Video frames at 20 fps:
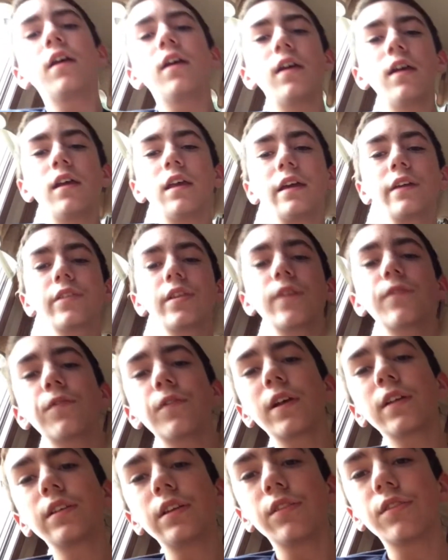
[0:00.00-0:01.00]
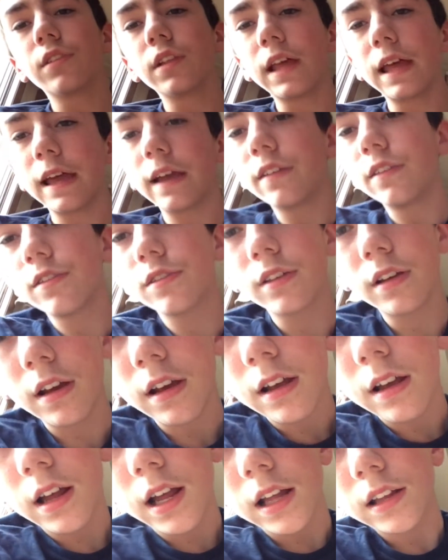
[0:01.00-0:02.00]
except for these legs.
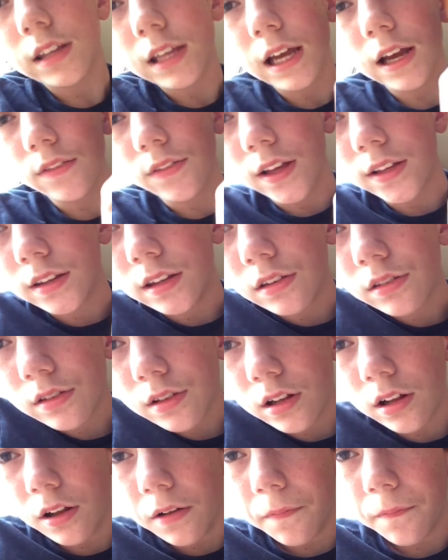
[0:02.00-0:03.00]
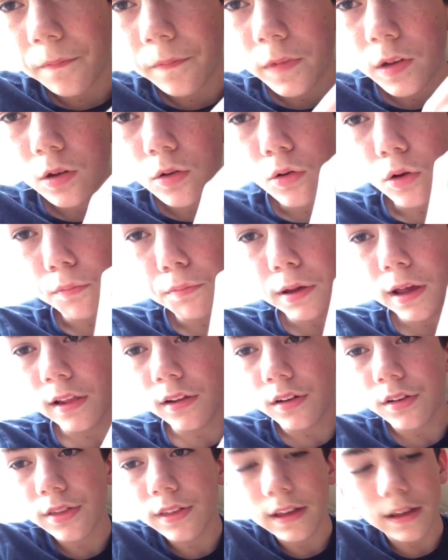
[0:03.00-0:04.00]
They have these little cool pillar
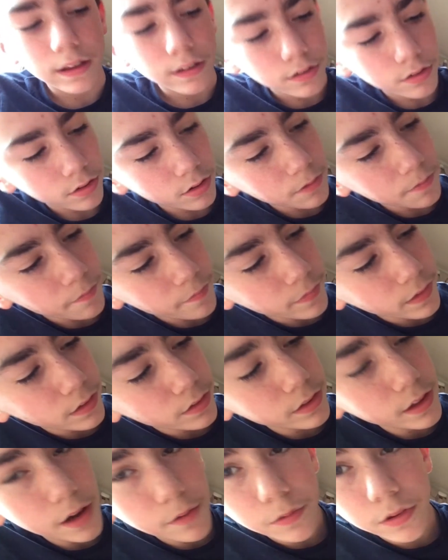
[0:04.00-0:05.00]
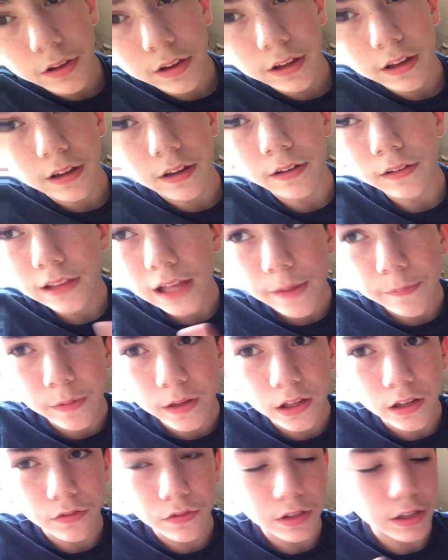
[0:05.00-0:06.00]
things. It's not really that big
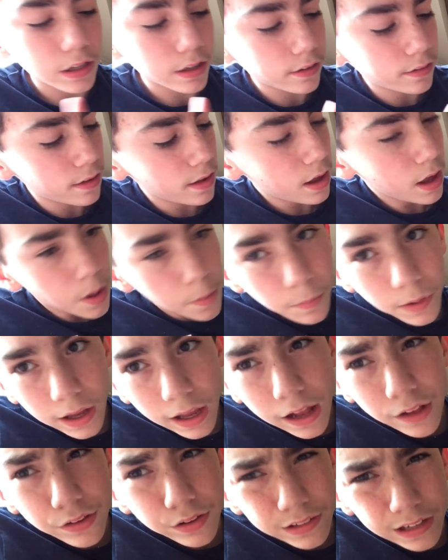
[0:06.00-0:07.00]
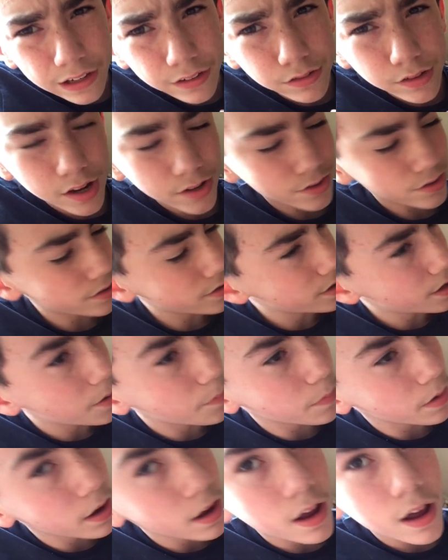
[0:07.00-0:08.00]
of a deal, but it adds a nice touch to them.
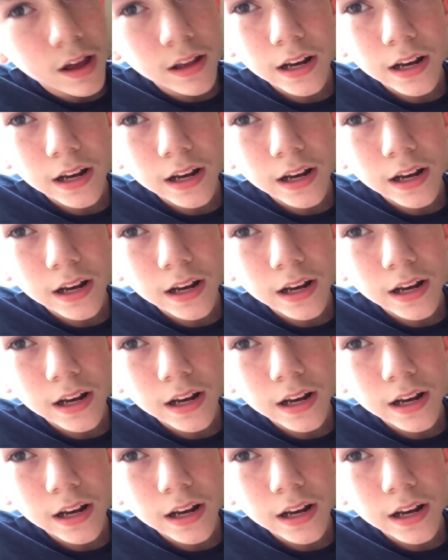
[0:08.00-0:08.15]
It